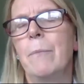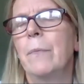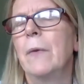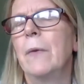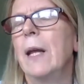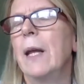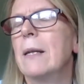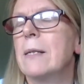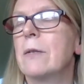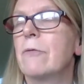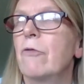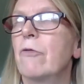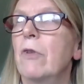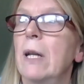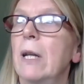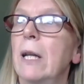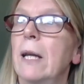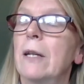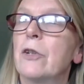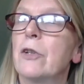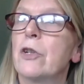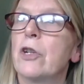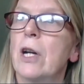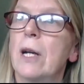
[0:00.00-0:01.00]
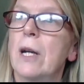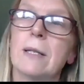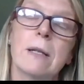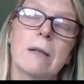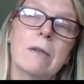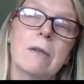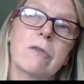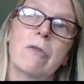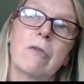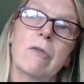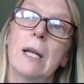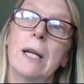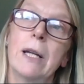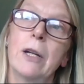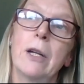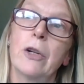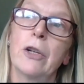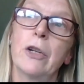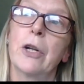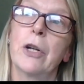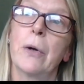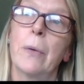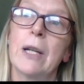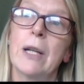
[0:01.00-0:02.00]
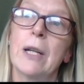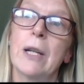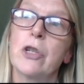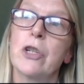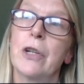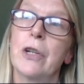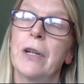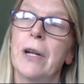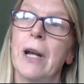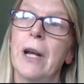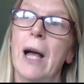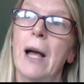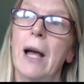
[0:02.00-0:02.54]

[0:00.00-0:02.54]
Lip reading: it's really interesting. It's a really good question,